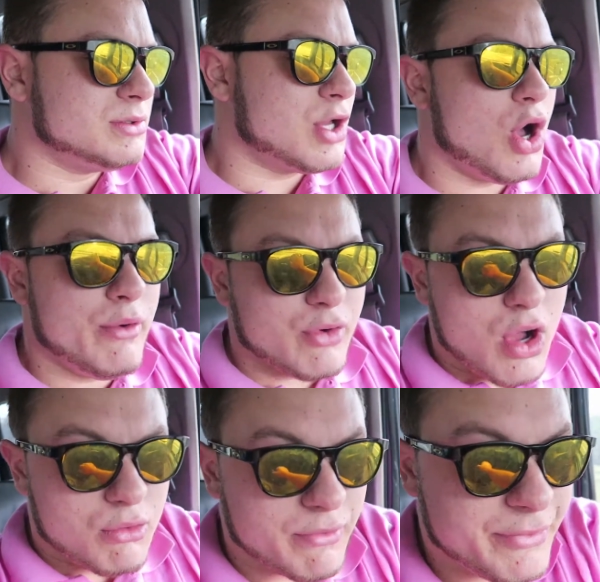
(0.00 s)
The
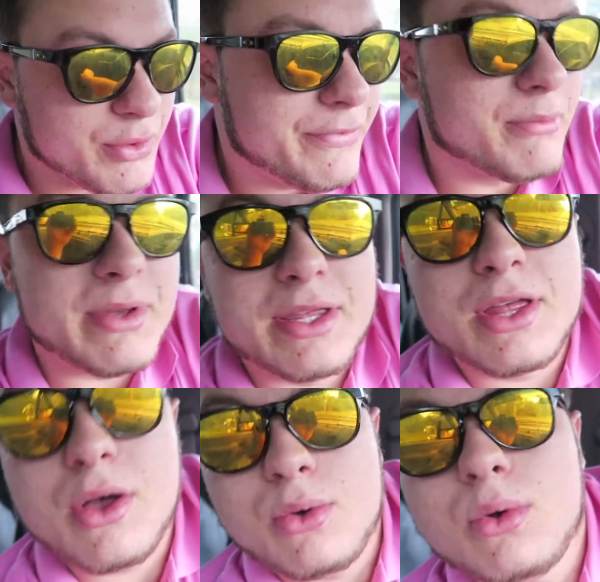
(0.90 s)
overall review for me,
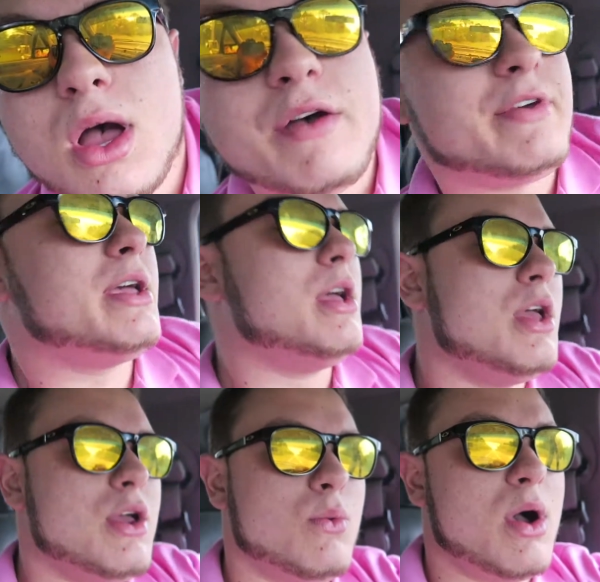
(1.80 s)
though, of it
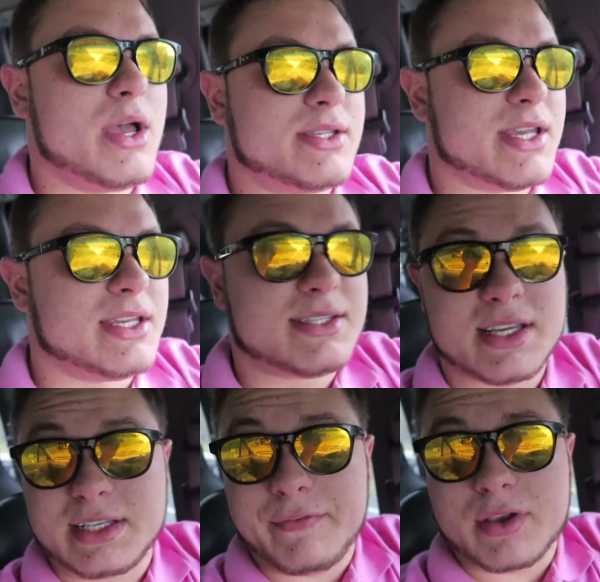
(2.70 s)
was it's
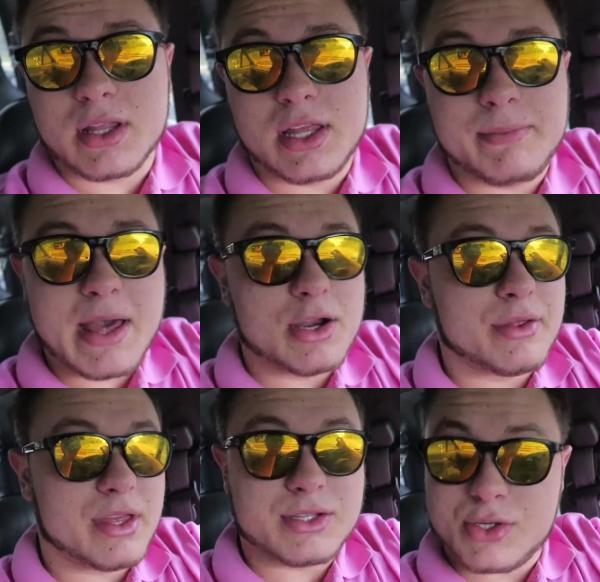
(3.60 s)
significantly
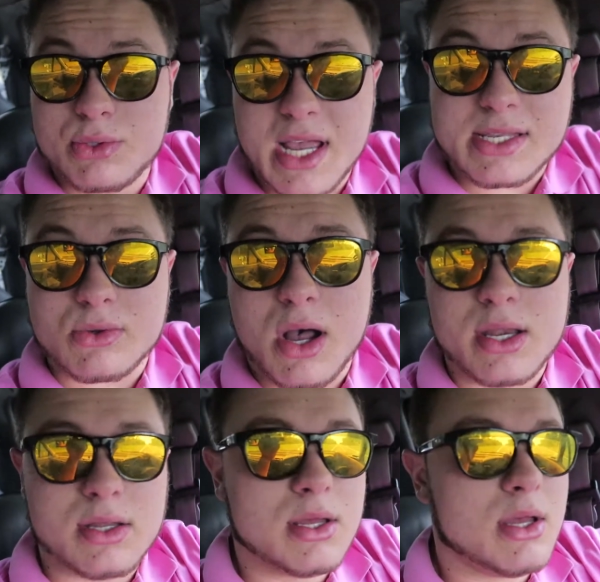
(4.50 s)
better than Suicide Squad,